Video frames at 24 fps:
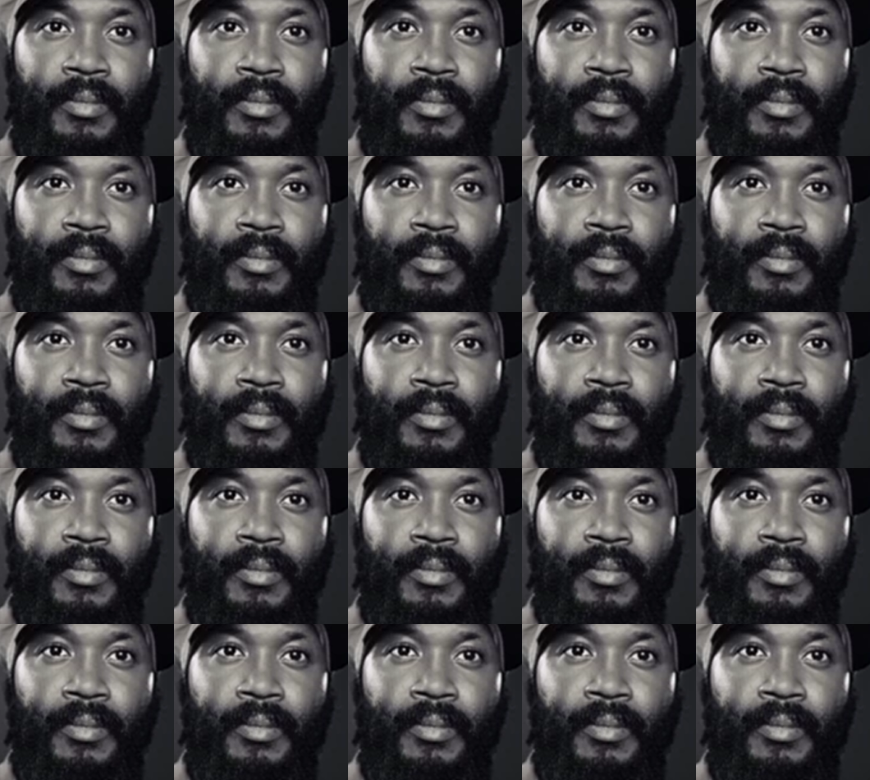
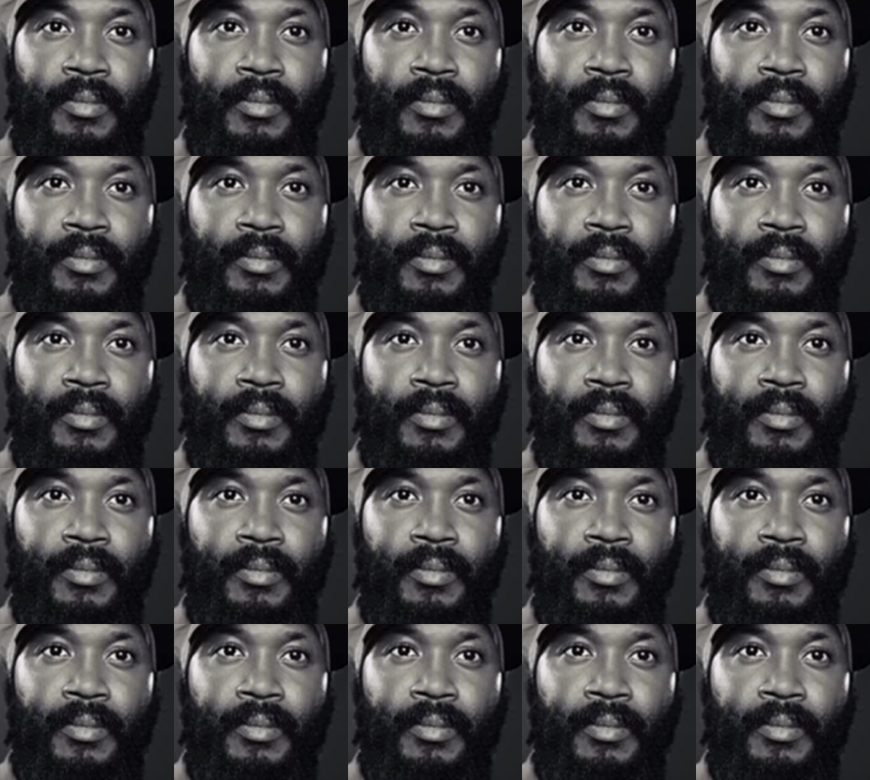
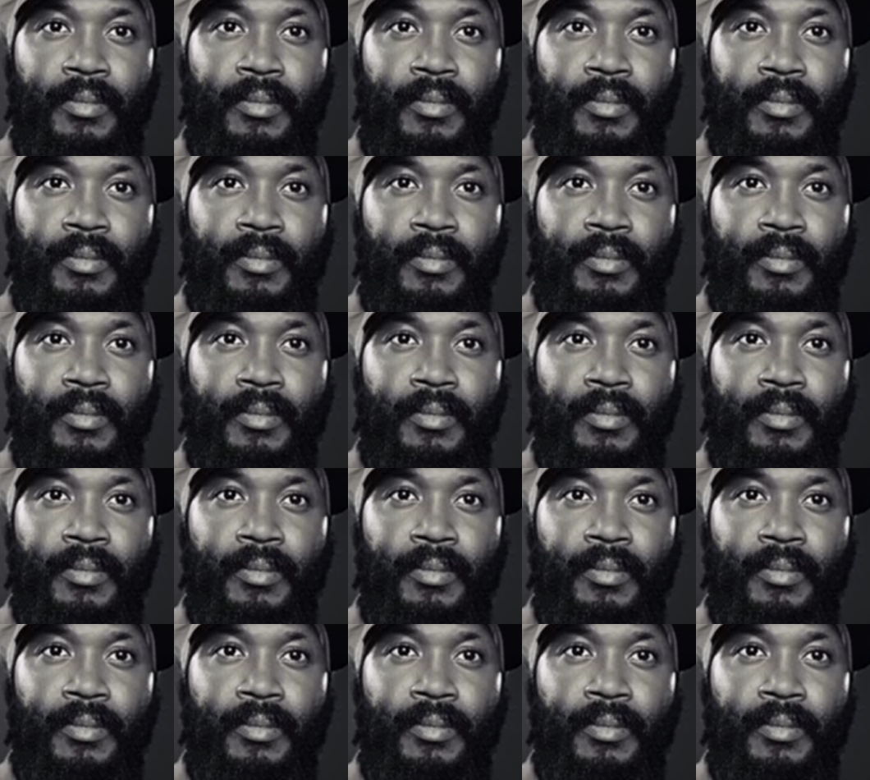
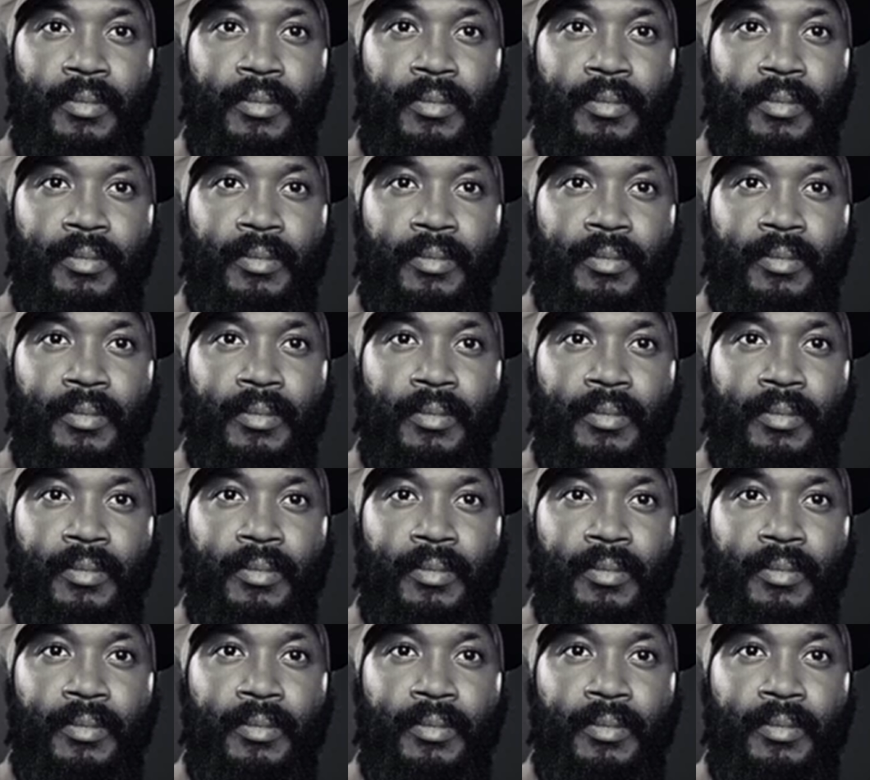
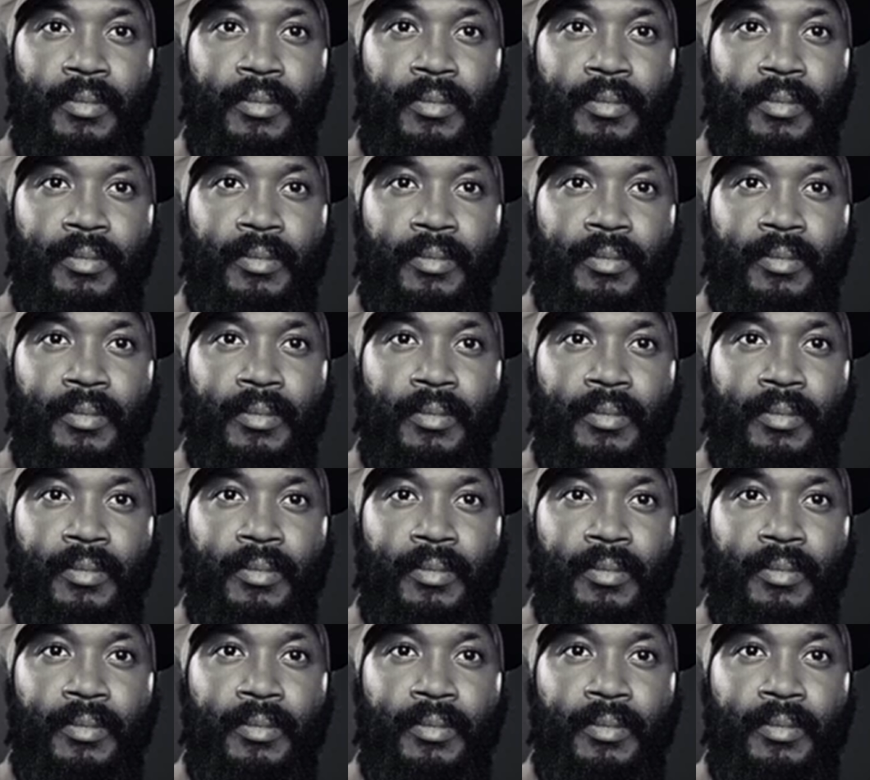
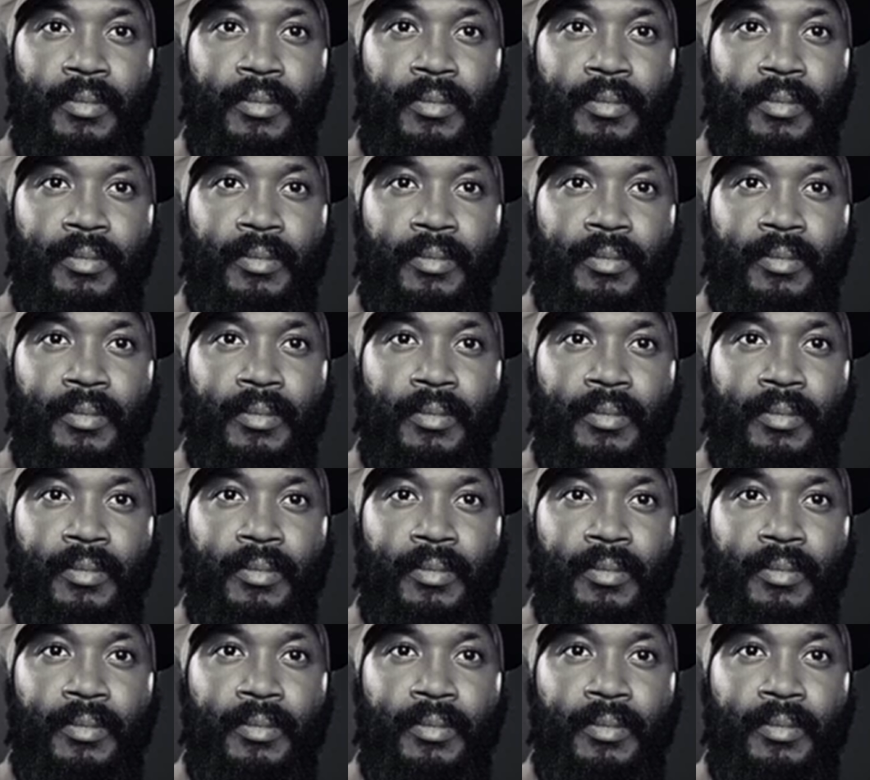[no speech]